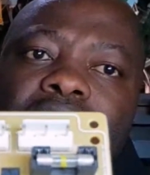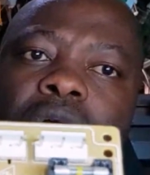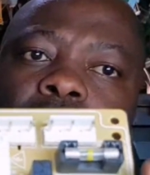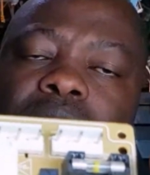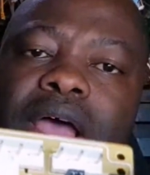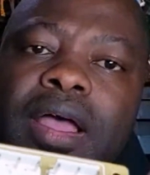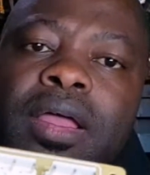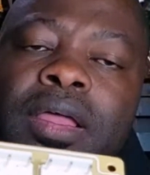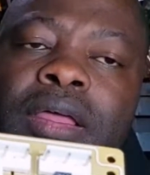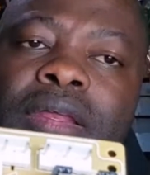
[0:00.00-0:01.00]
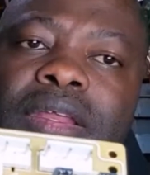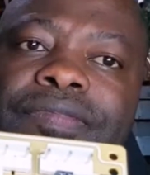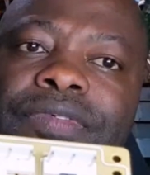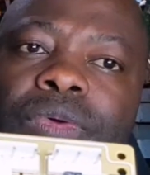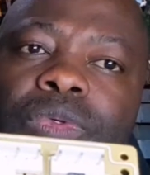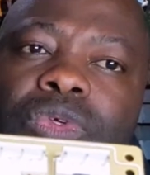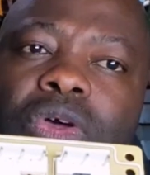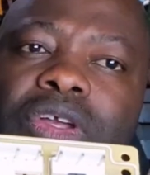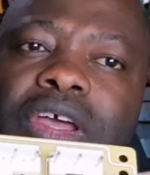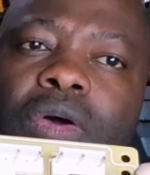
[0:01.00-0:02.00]
a holder. The fuse
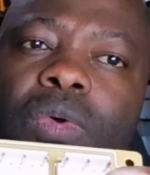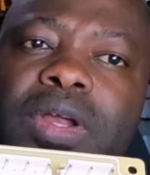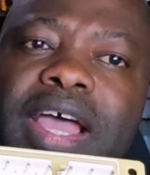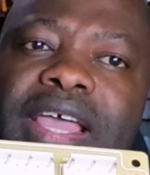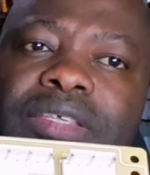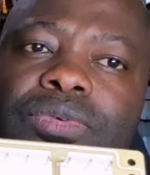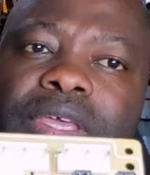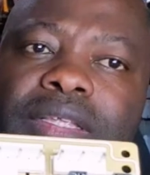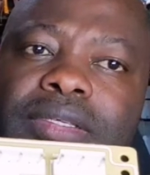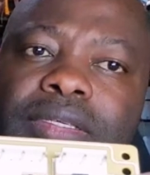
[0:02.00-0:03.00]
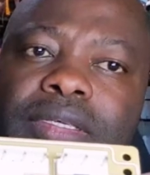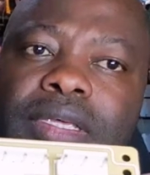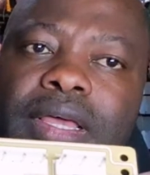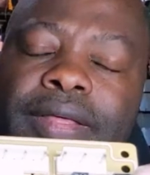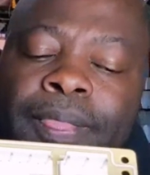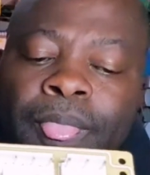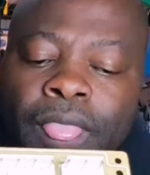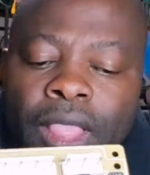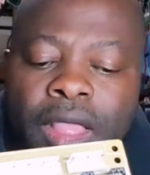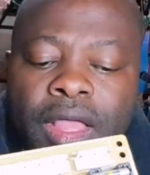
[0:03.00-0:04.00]
got the holder, as you can see here.
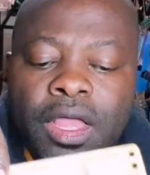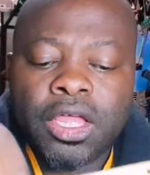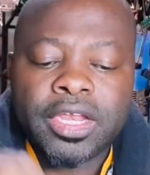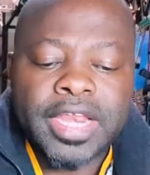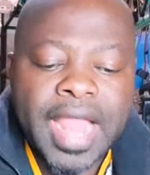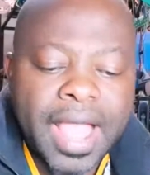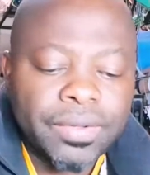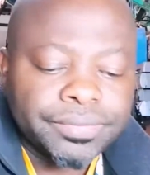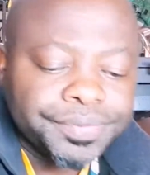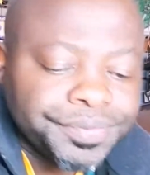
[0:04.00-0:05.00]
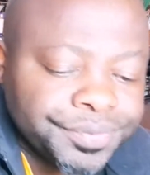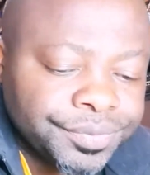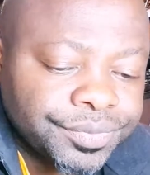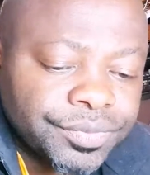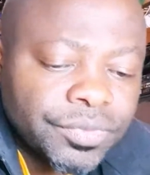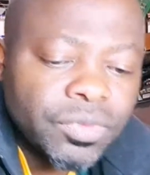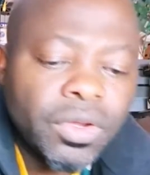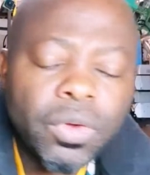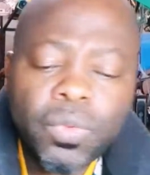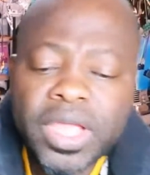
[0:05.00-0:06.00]
Now,
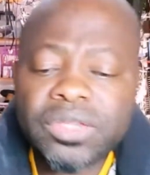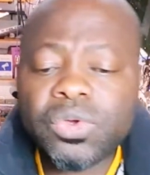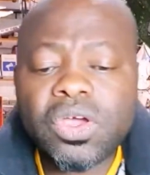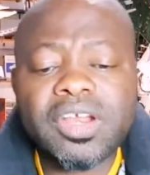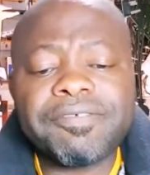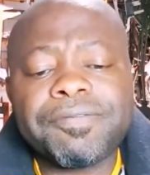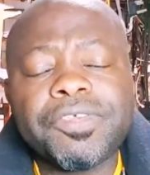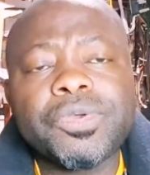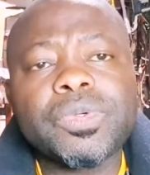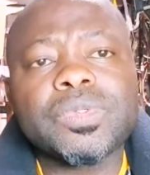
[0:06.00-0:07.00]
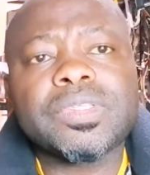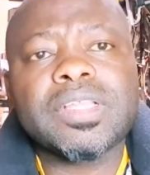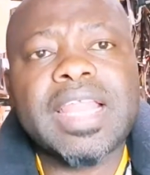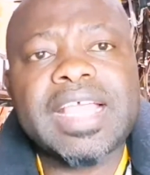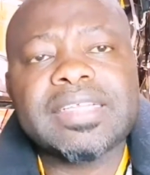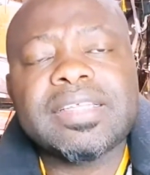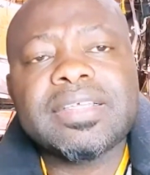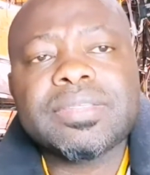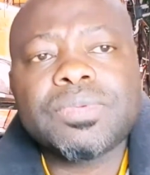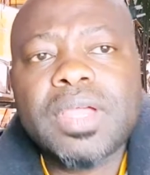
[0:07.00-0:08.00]
when you got a fuse like
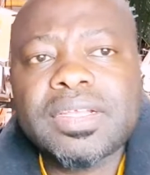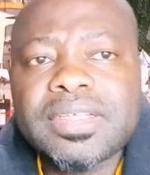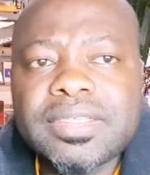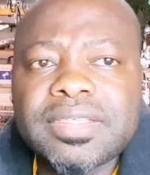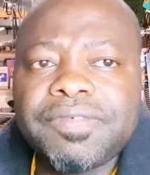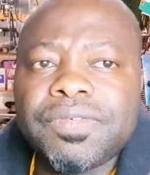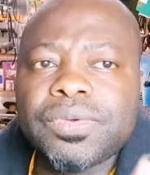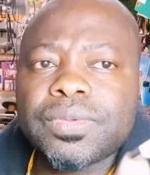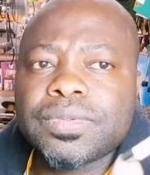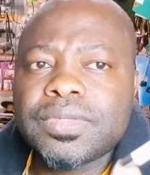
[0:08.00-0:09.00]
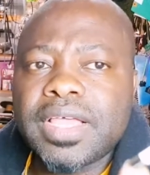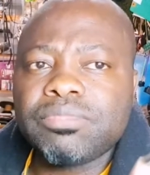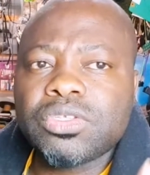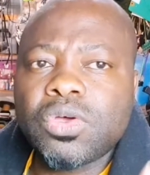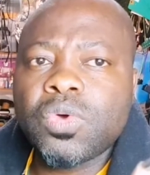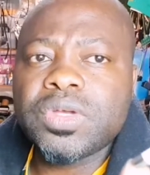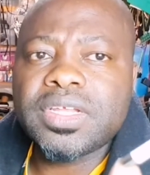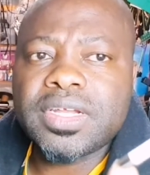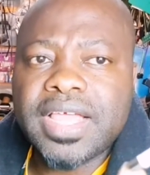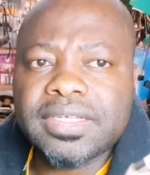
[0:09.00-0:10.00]
this one, this is a fuse. I'm
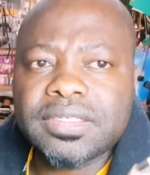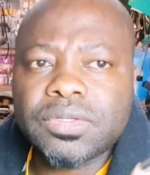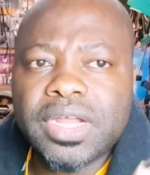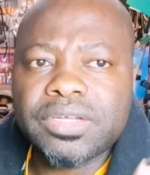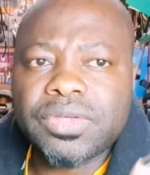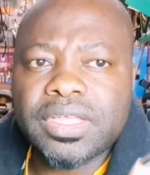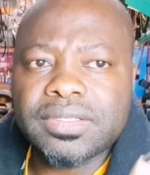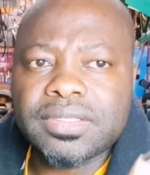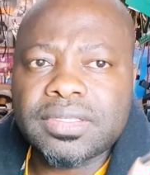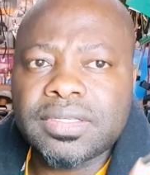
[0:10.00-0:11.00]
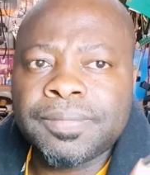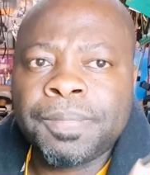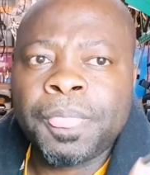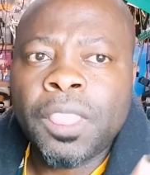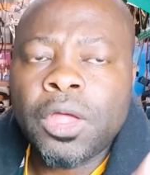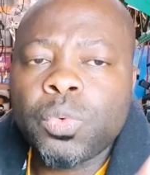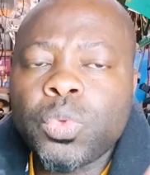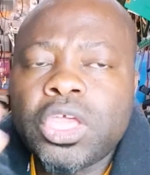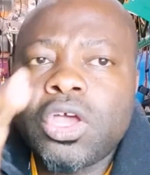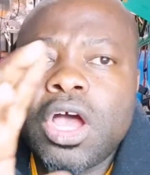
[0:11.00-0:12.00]
holding it like this so that you can see.
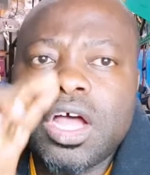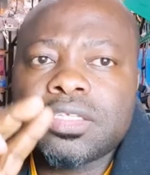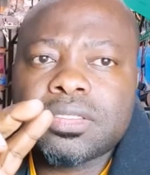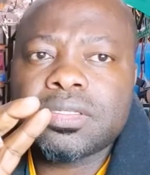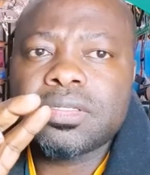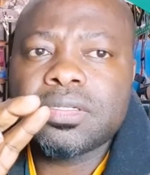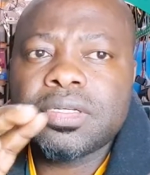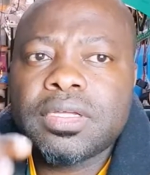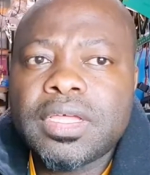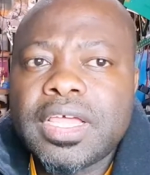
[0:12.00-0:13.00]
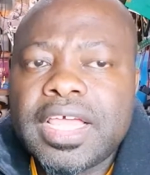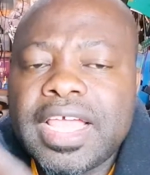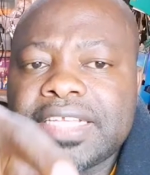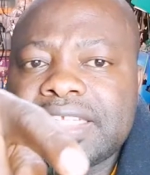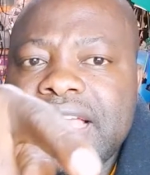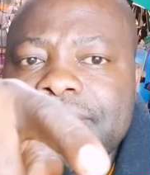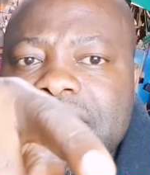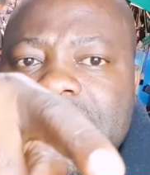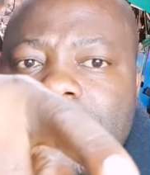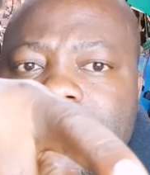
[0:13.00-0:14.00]
We got a
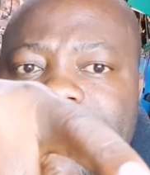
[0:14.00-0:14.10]
terminal on the